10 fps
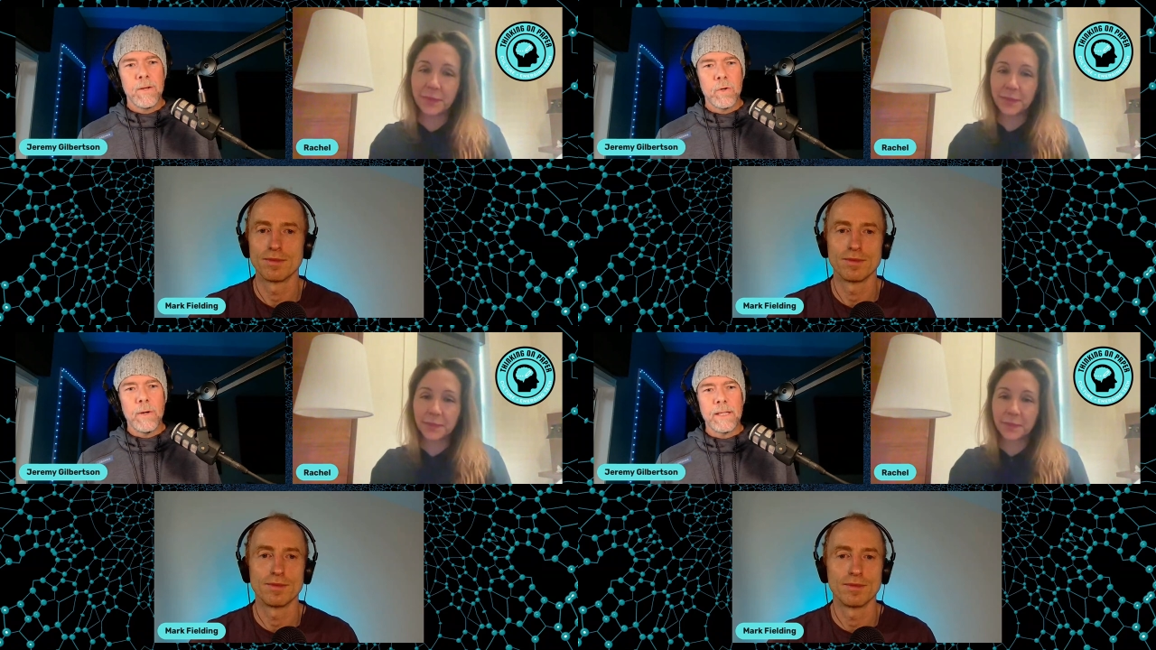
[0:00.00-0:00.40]

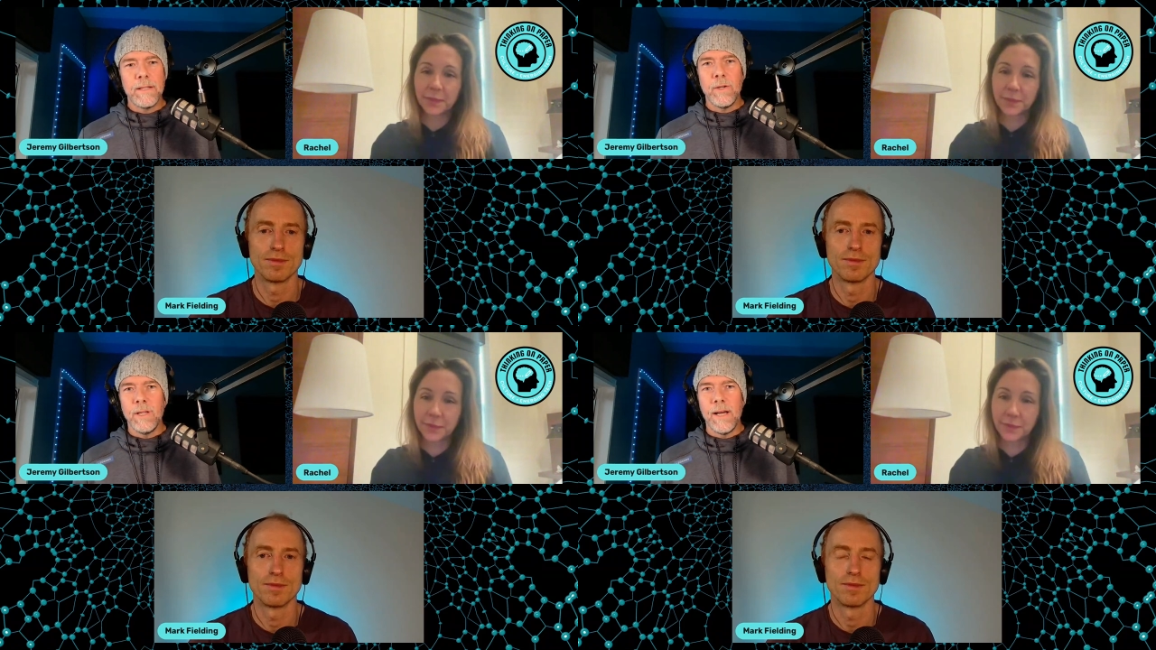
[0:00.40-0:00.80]
Speaker 1: Quick
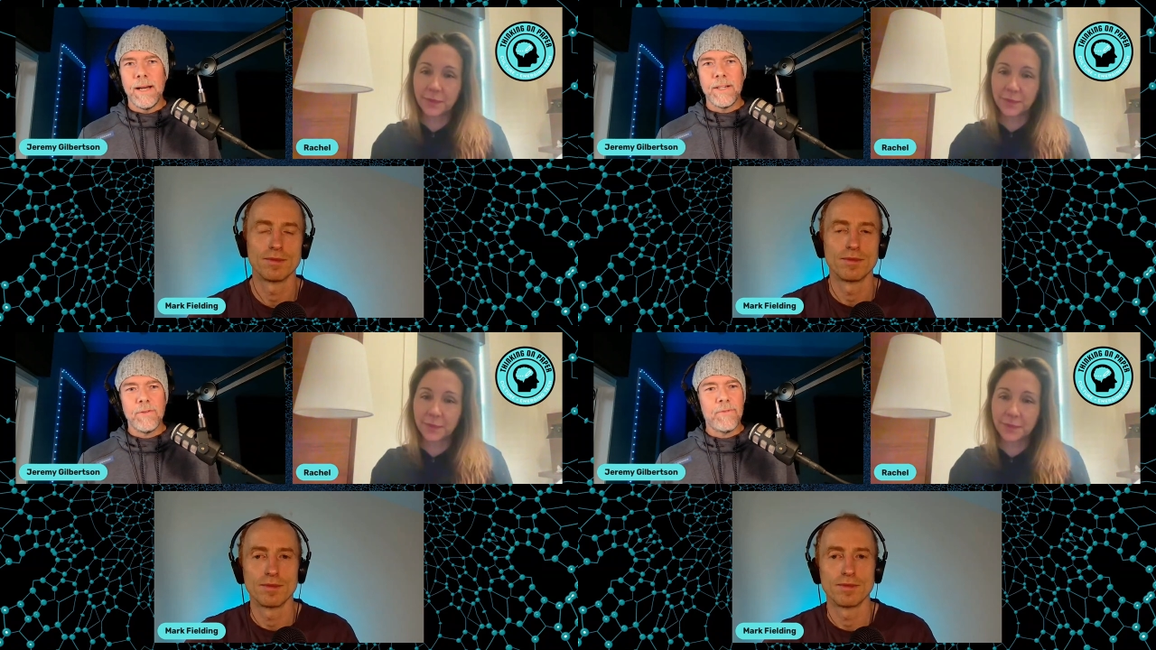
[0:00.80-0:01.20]
little
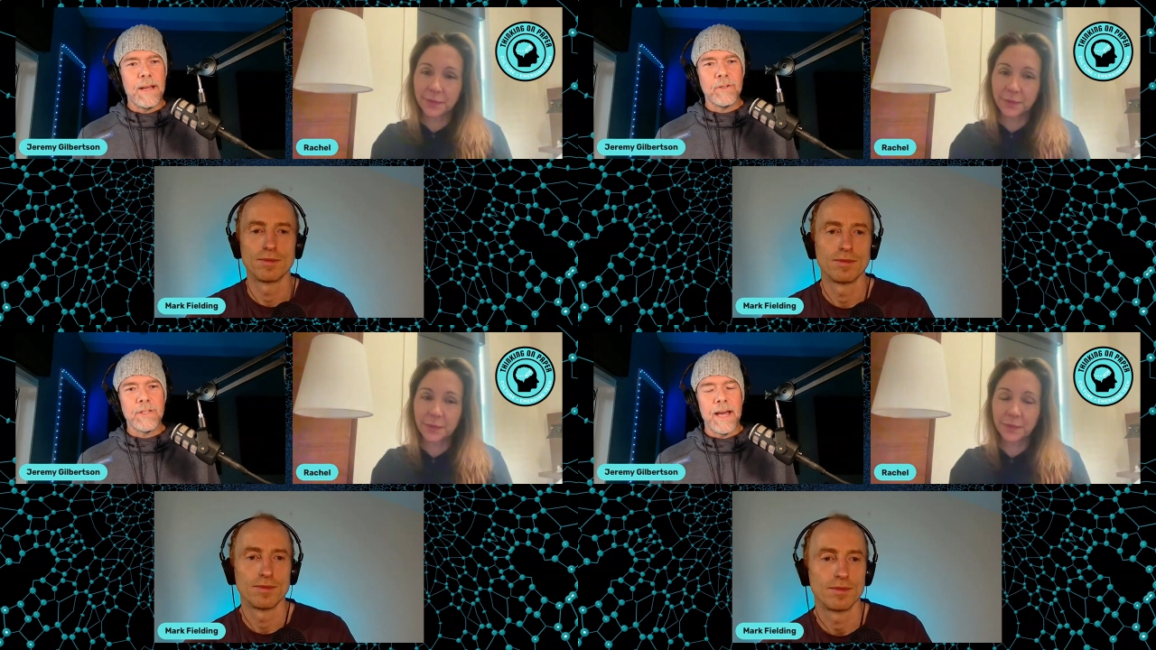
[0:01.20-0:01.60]

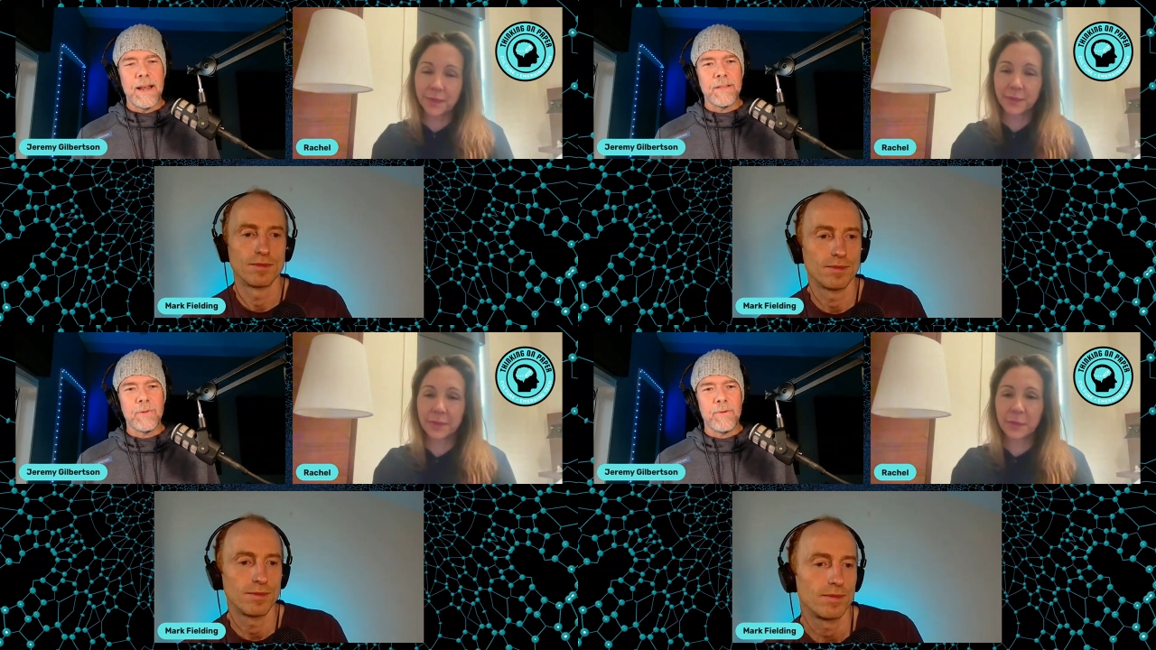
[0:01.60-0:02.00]
final shout
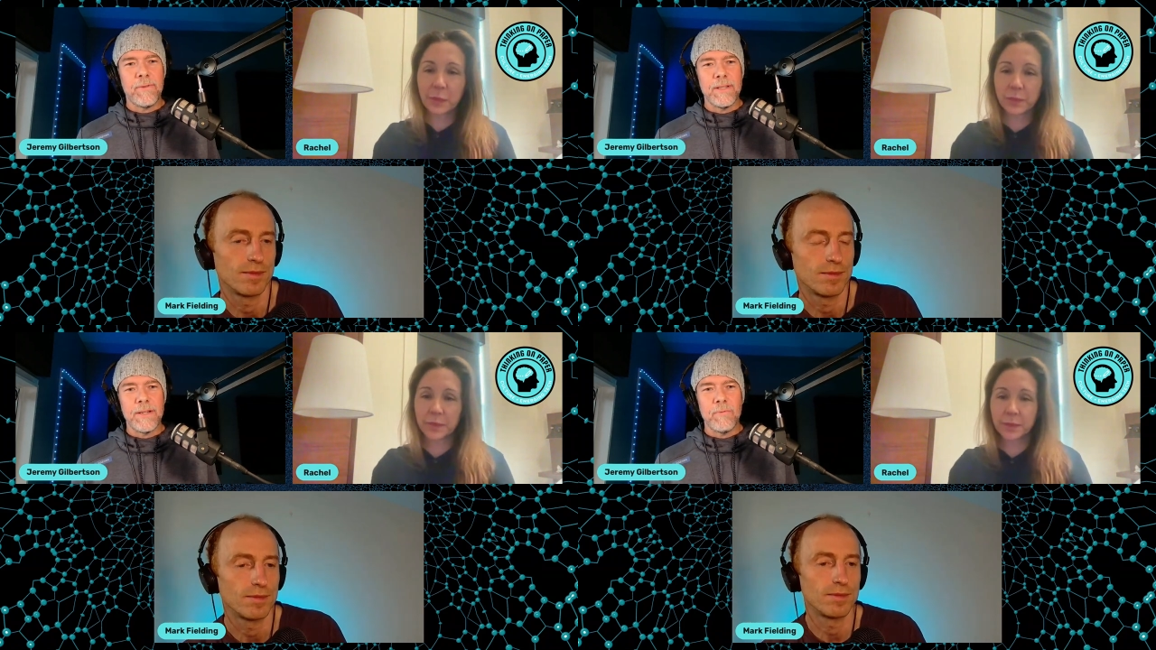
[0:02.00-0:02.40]
out to our
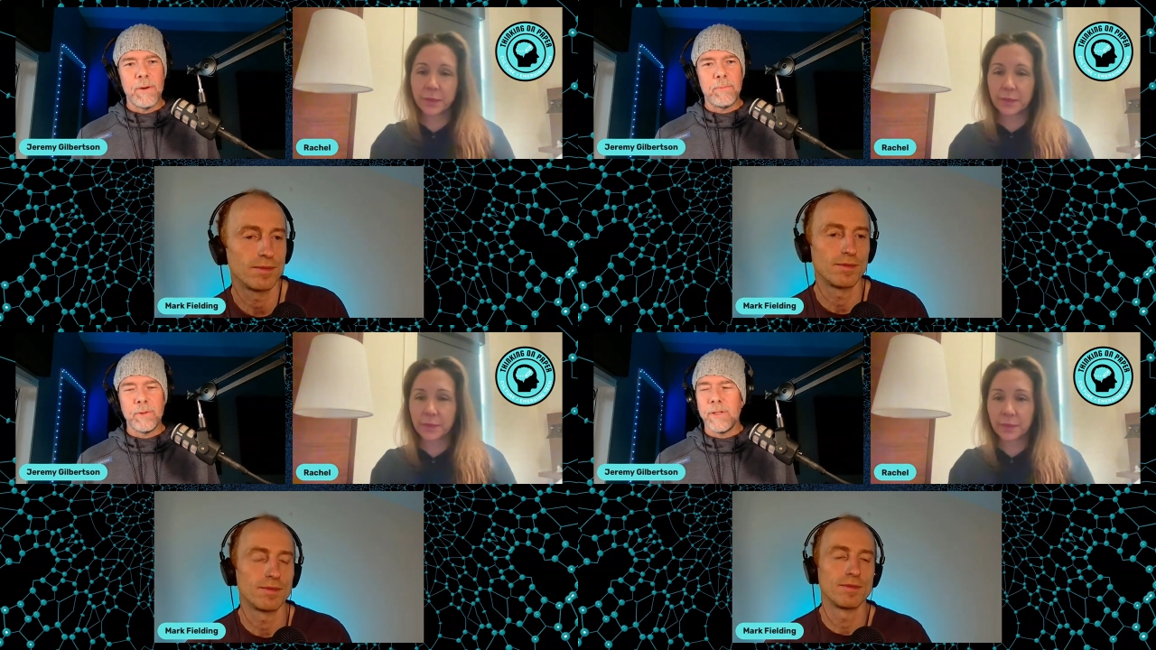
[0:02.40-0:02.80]
friends at
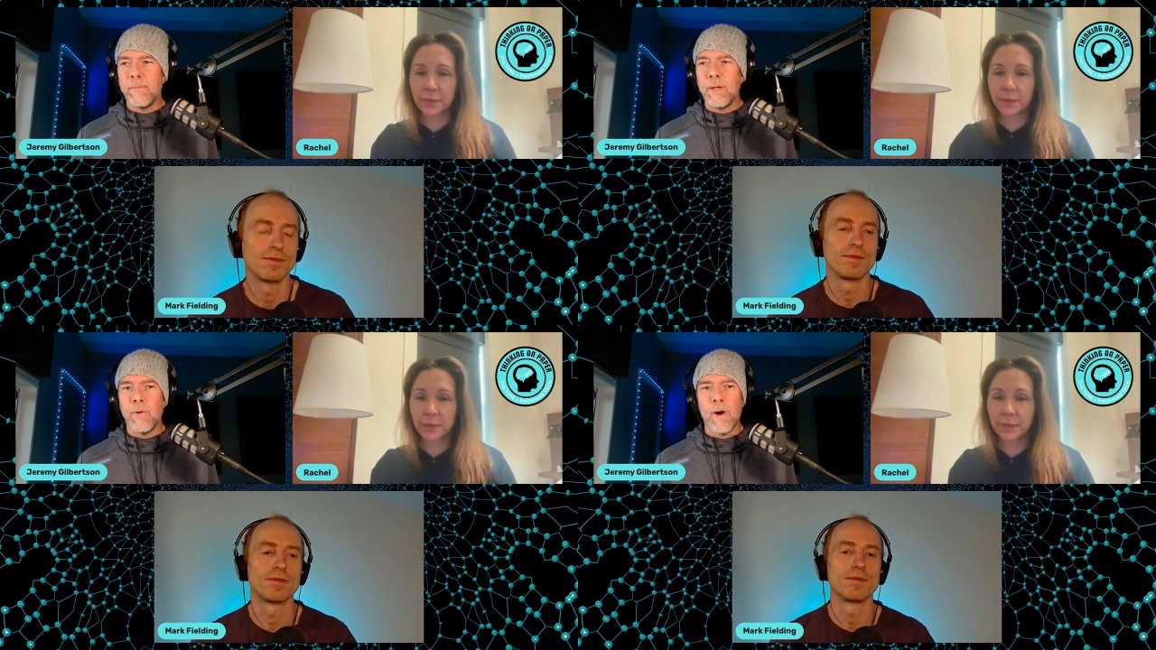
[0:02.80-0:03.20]
Ripple,
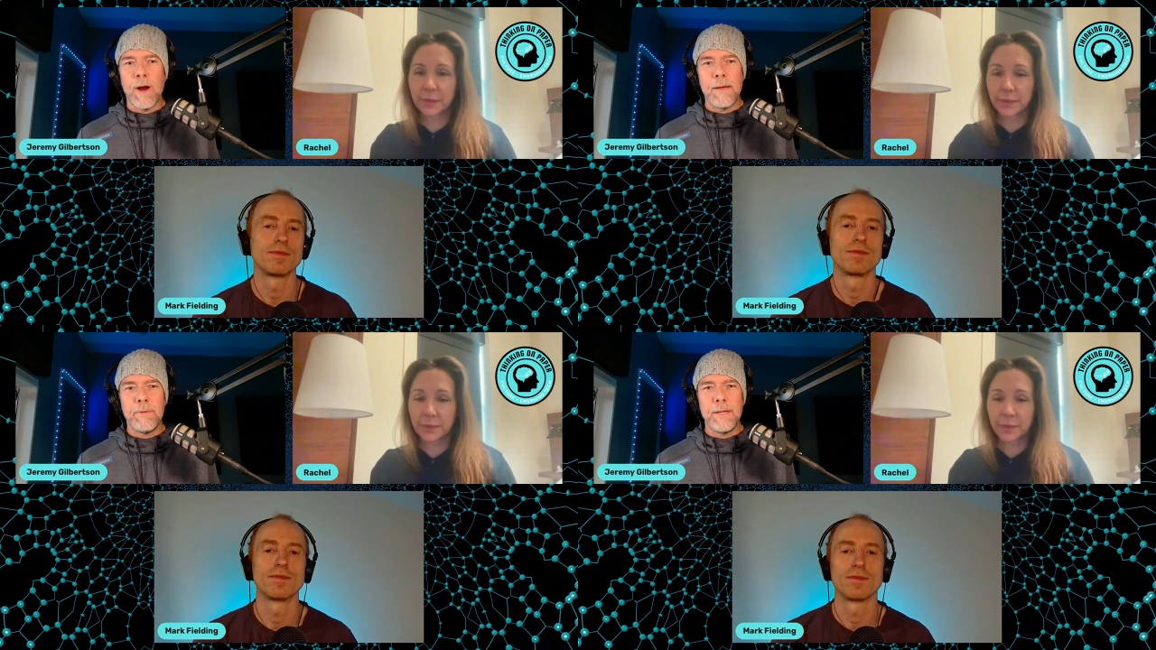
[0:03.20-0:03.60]

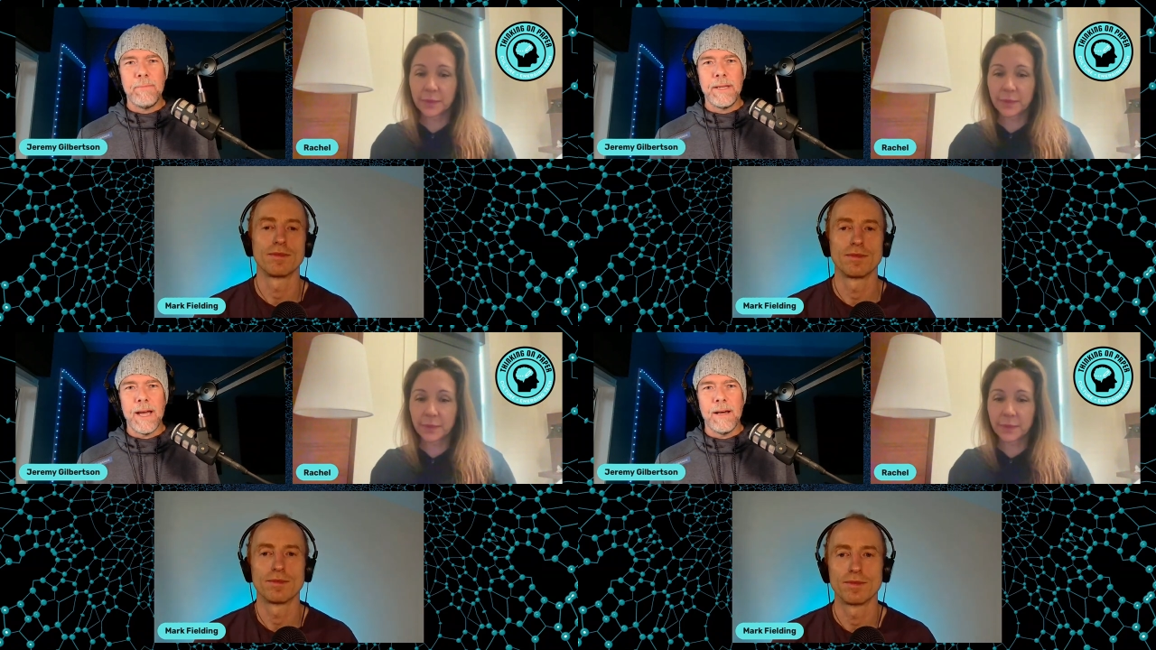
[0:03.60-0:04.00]

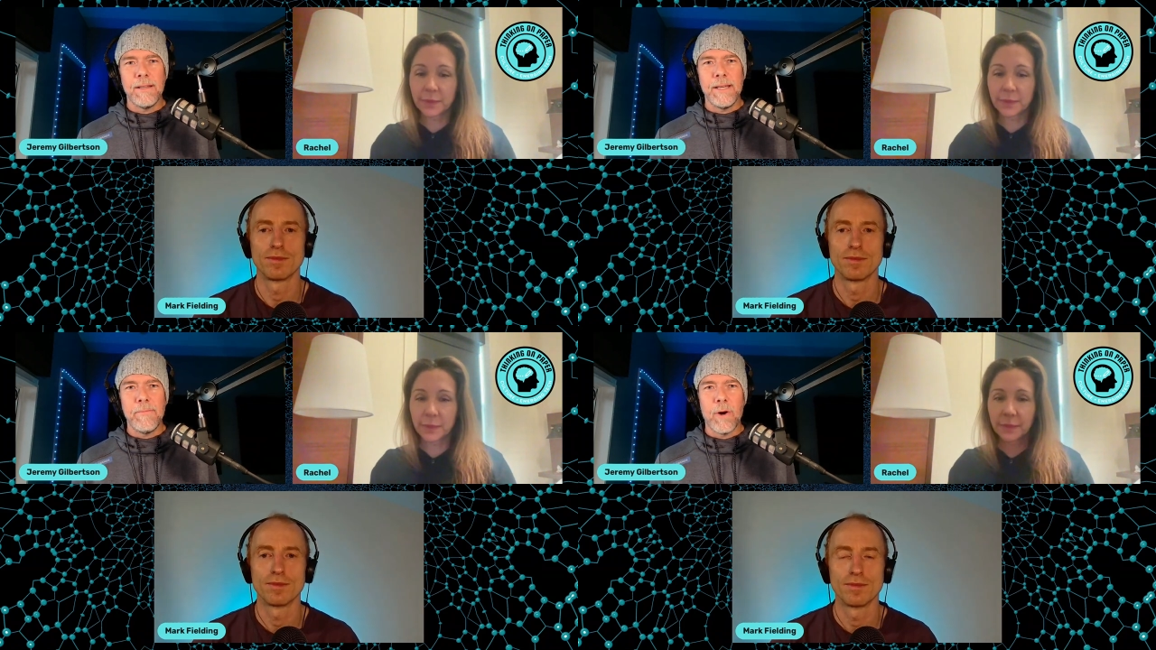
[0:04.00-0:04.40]
W-R-I-P-P-L-E,